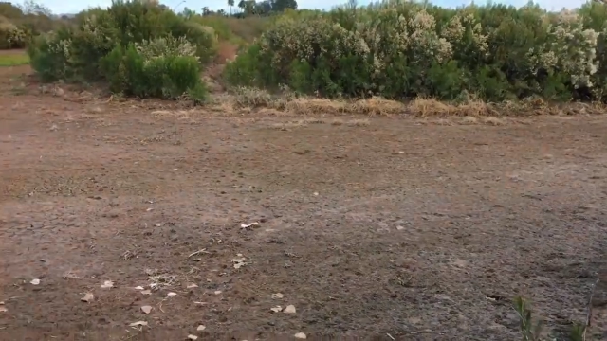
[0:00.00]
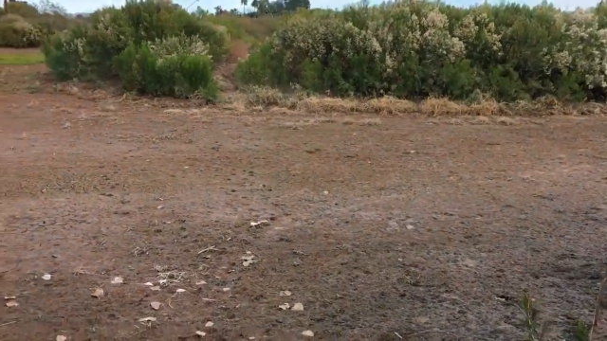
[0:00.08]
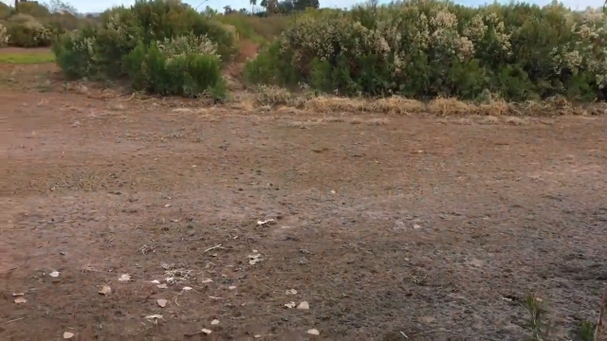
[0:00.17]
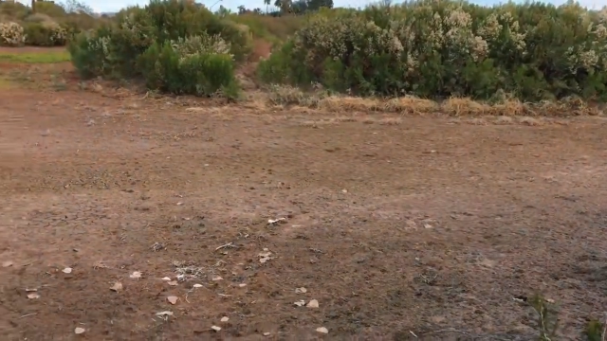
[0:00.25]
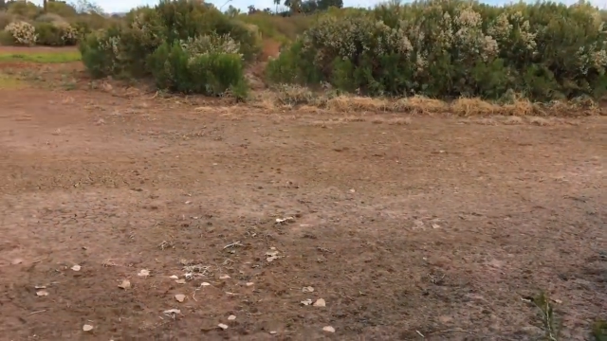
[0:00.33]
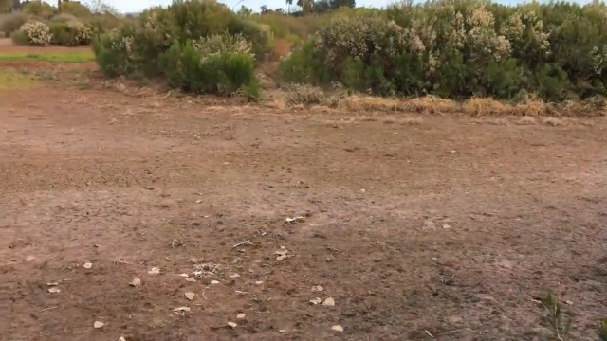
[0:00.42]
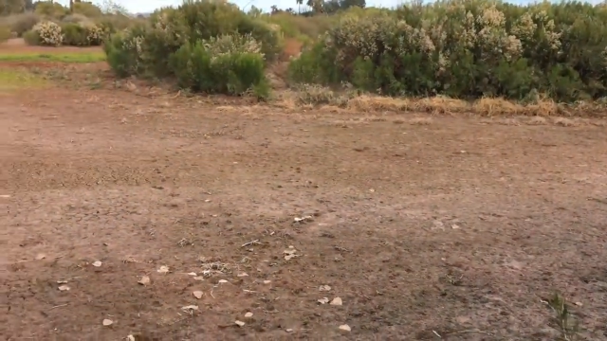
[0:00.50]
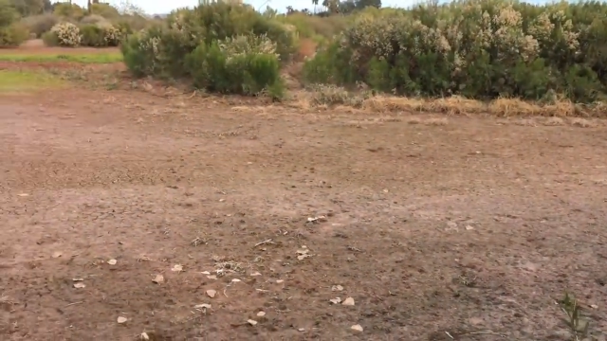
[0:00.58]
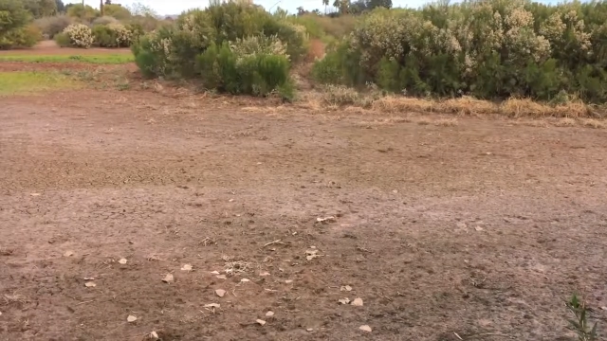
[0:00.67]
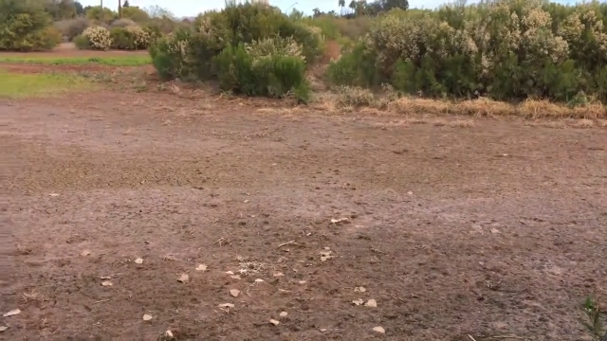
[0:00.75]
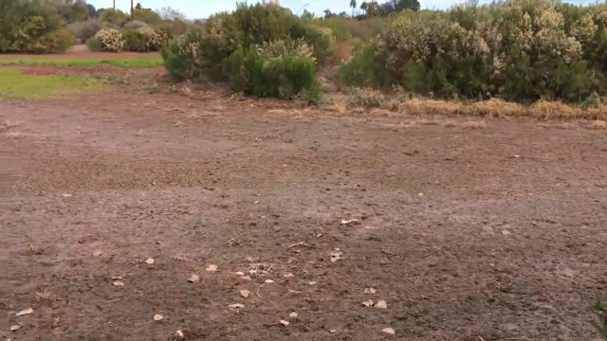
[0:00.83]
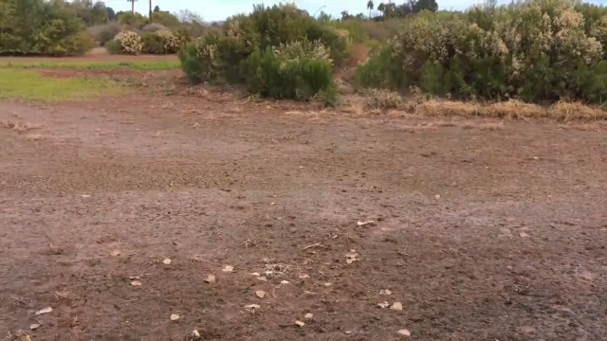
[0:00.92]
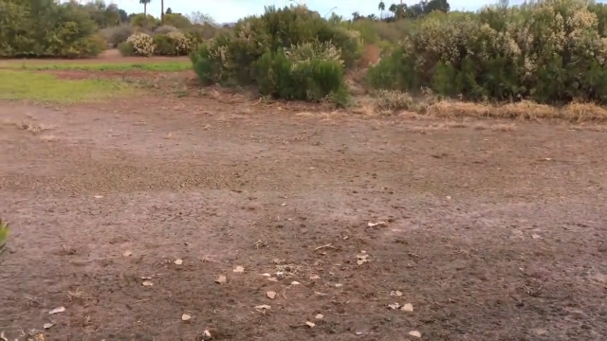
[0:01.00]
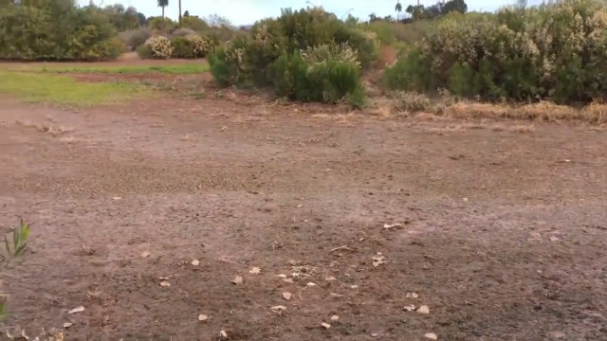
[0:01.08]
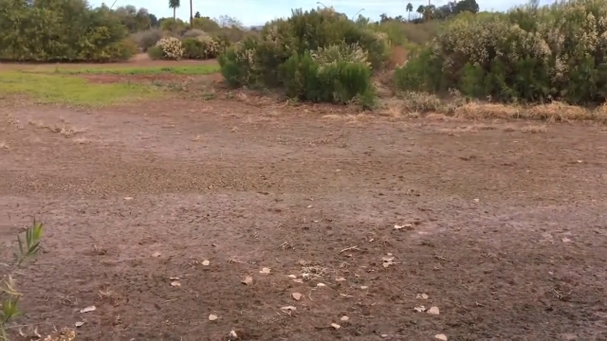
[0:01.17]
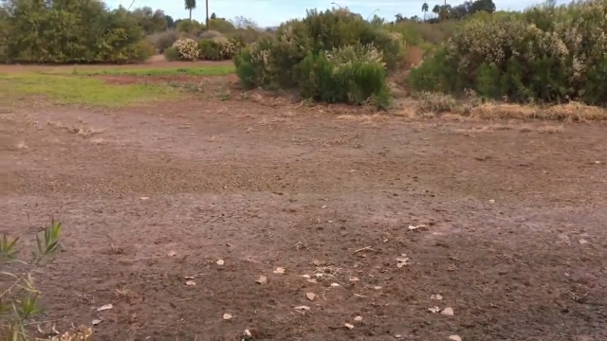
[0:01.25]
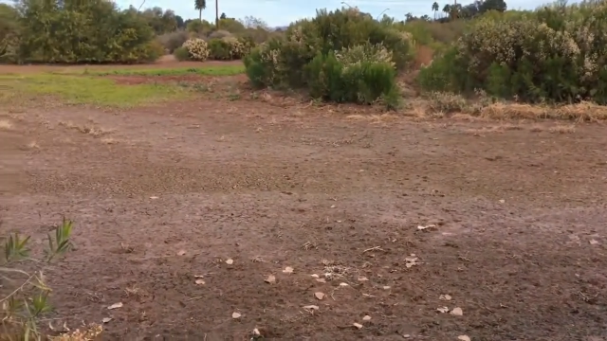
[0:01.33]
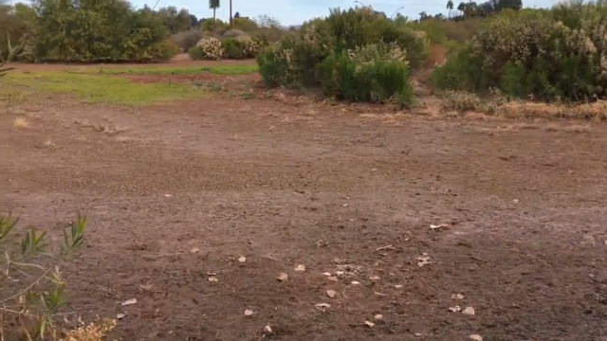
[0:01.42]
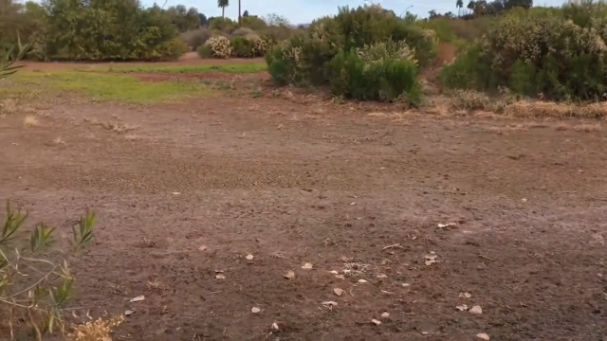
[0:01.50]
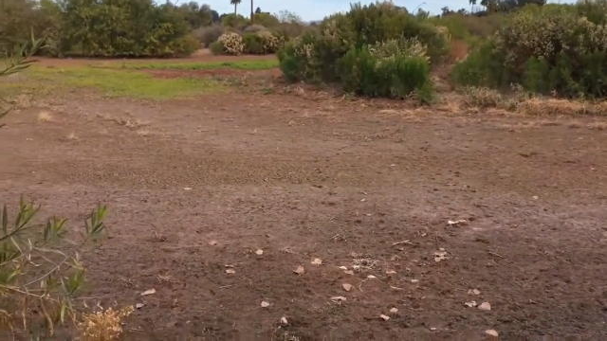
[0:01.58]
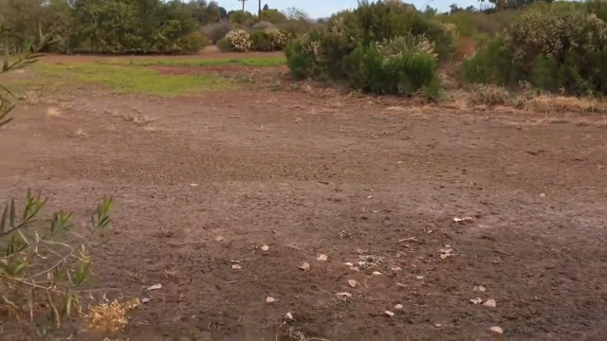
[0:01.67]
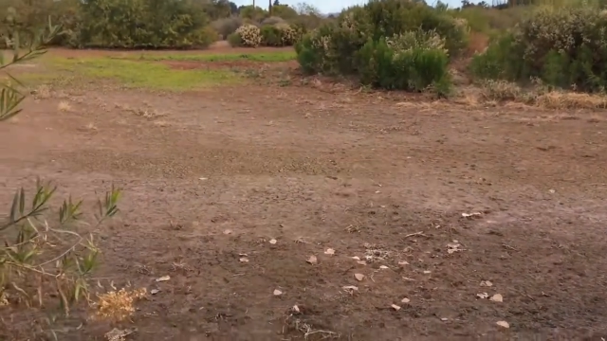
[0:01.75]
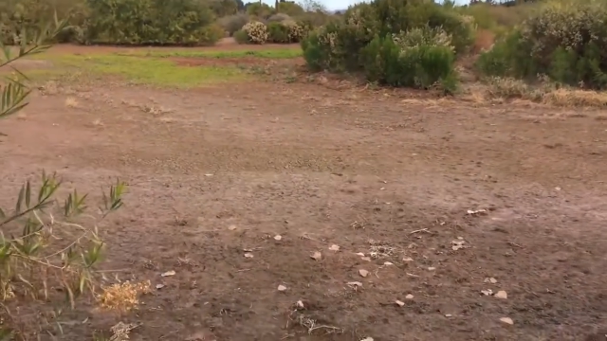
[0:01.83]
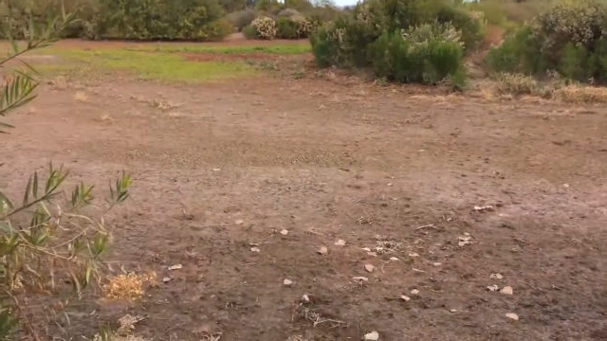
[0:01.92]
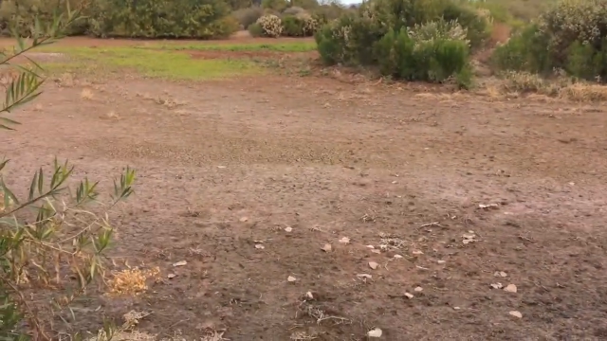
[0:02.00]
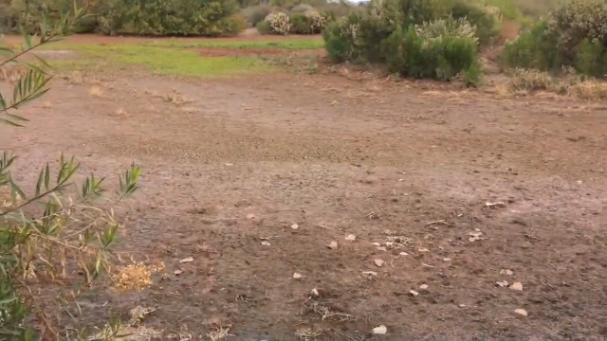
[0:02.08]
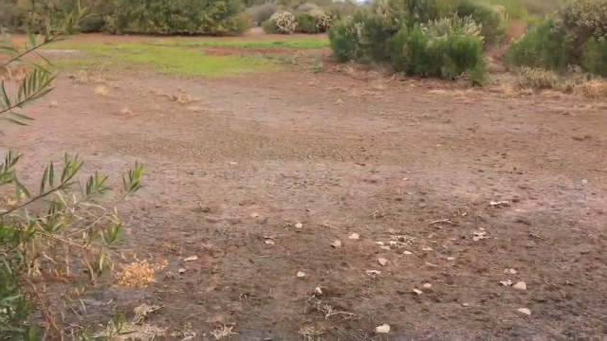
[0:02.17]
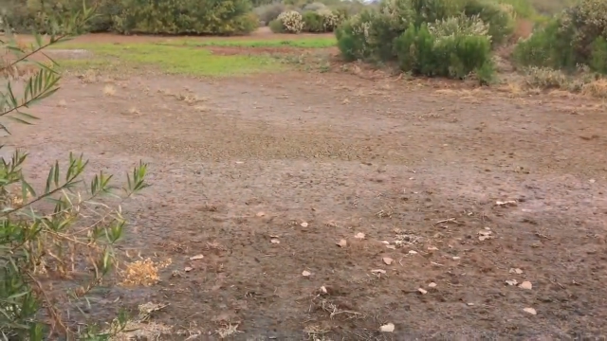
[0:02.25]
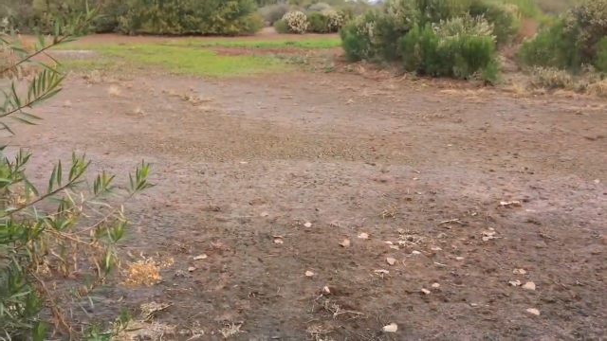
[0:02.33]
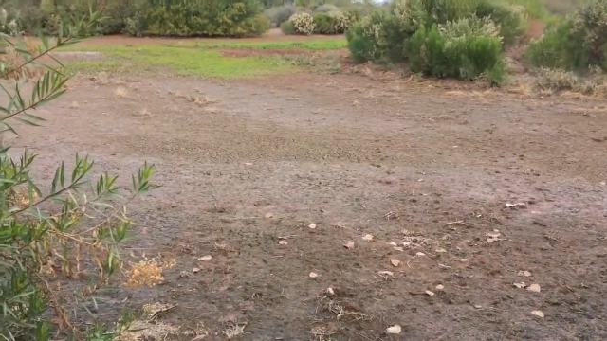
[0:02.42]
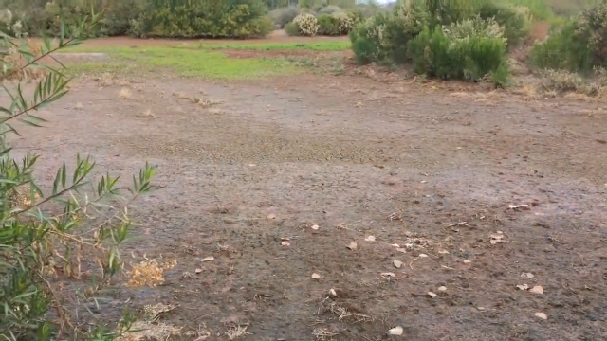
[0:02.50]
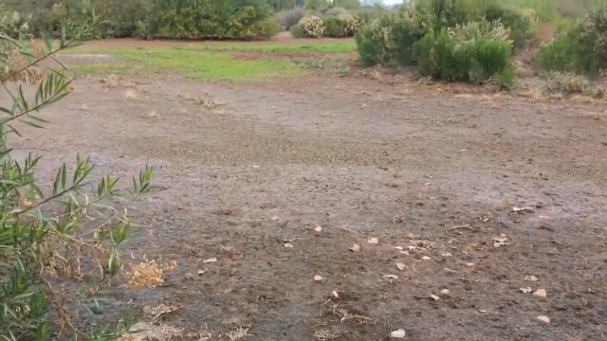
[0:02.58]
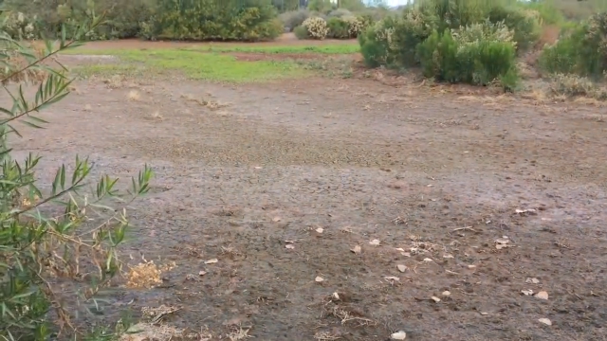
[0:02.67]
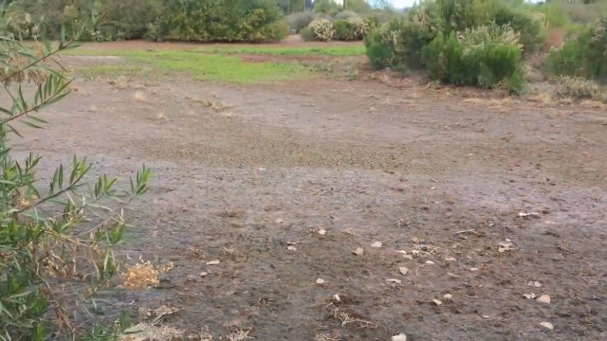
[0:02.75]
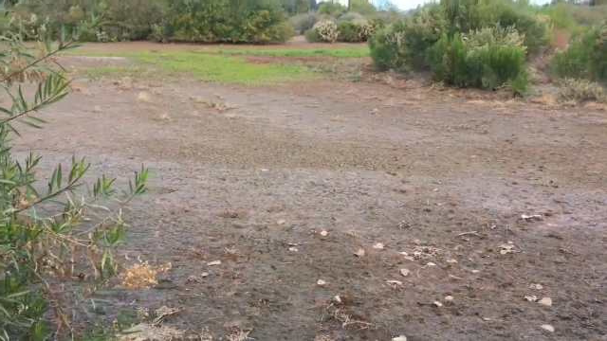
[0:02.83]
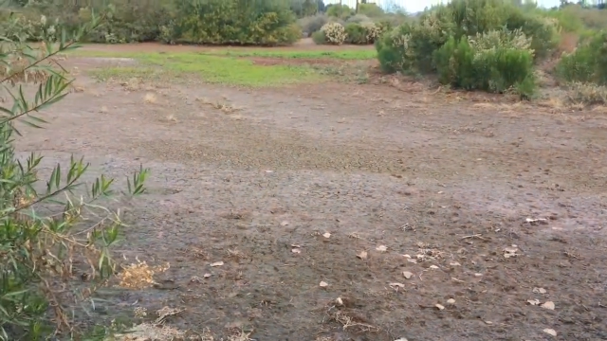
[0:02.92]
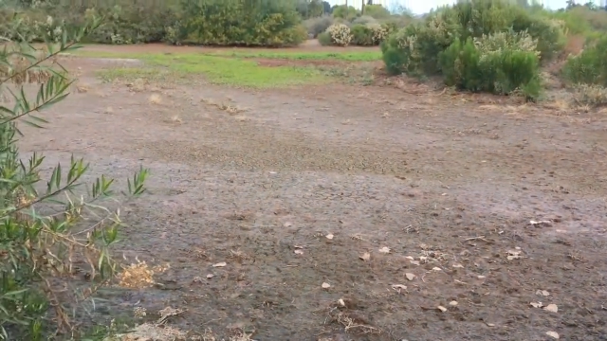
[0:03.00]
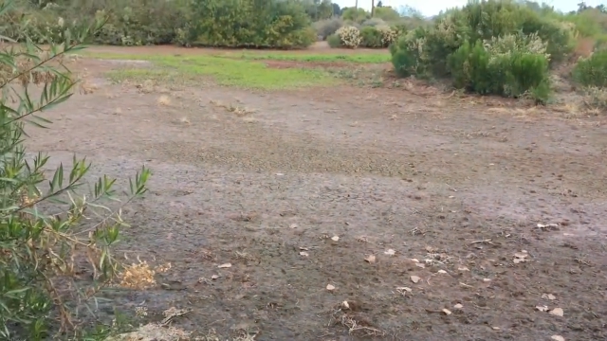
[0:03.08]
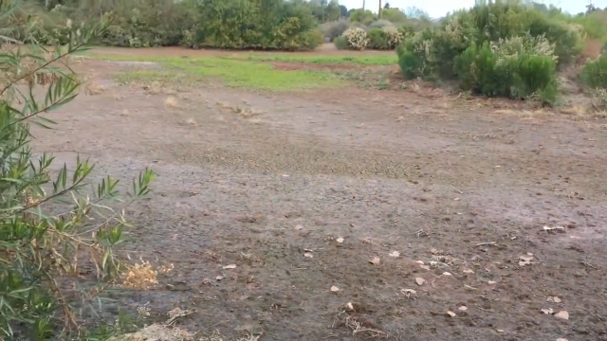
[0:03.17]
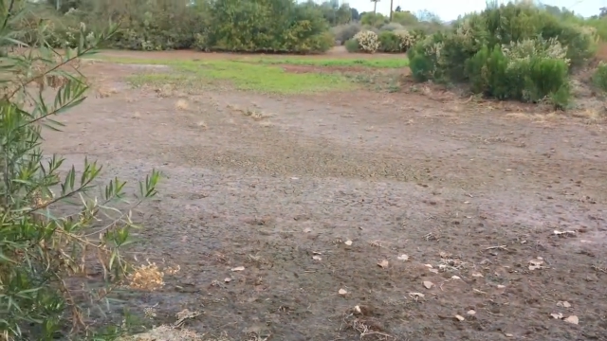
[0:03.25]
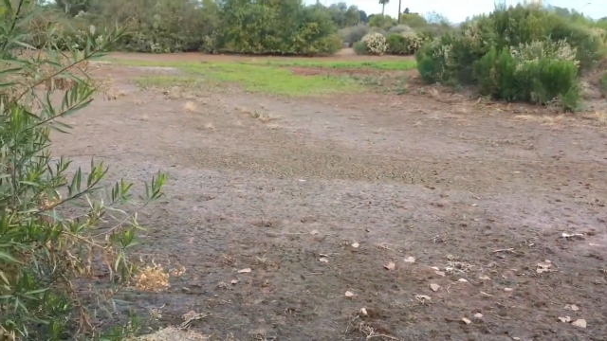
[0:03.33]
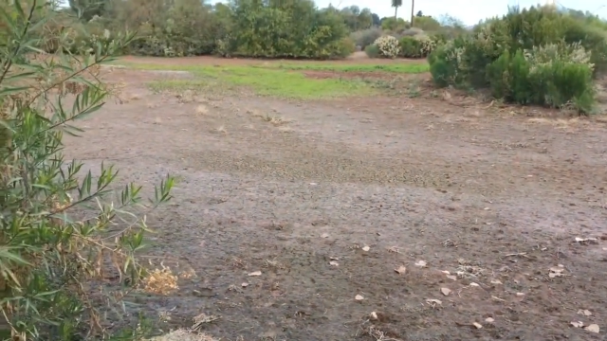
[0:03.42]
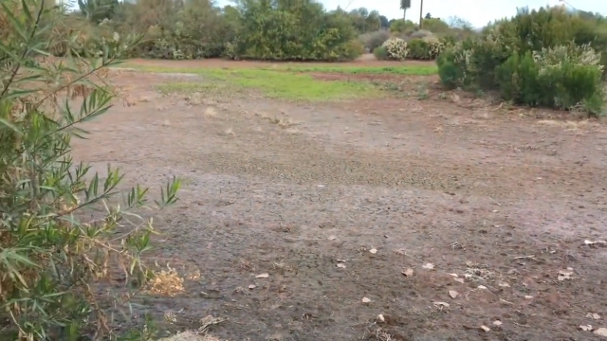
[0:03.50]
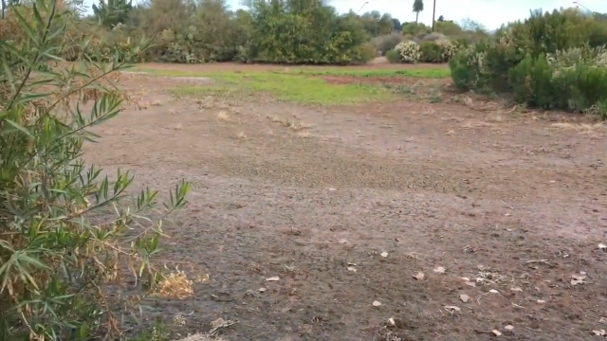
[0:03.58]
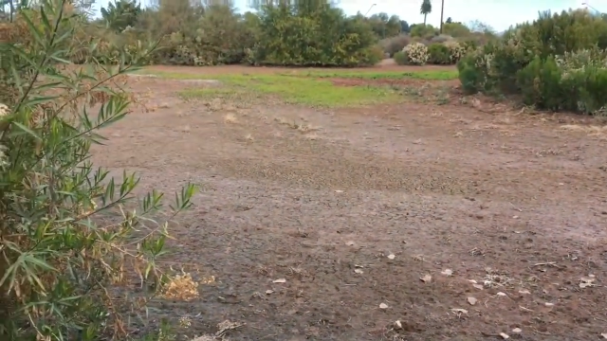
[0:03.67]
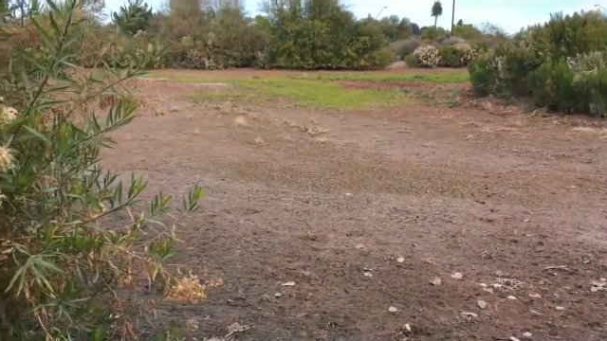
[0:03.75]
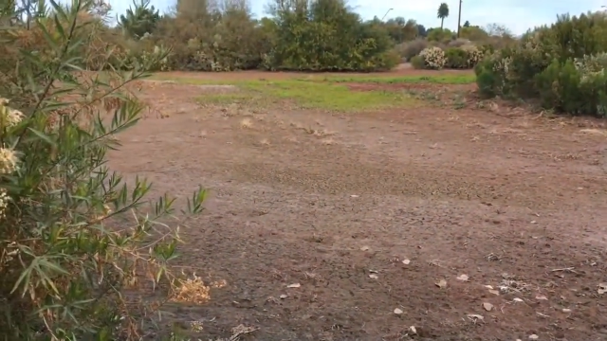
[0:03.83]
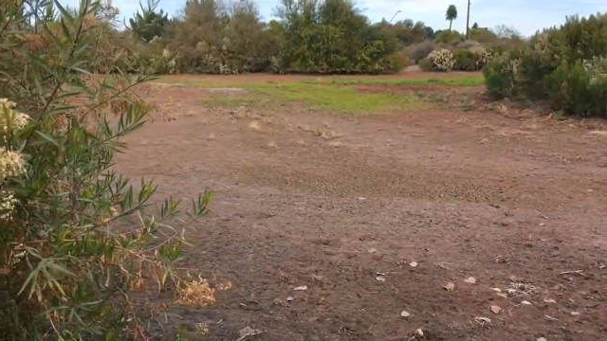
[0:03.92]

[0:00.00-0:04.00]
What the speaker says: Nobody's mouth can be seen.